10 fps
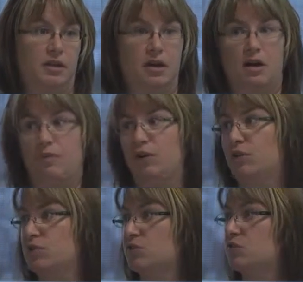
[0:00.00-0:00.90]

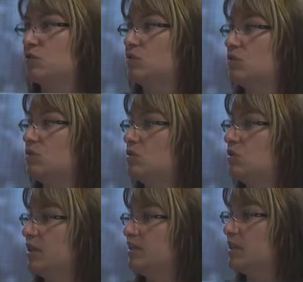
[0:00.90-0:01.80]

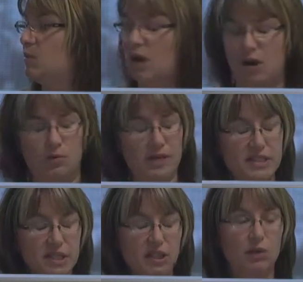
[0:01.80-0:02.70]
Let's see, I
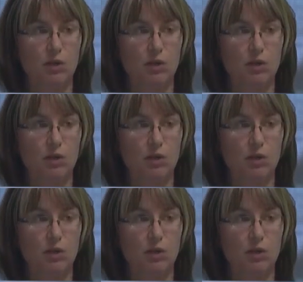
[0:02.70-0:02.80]
recently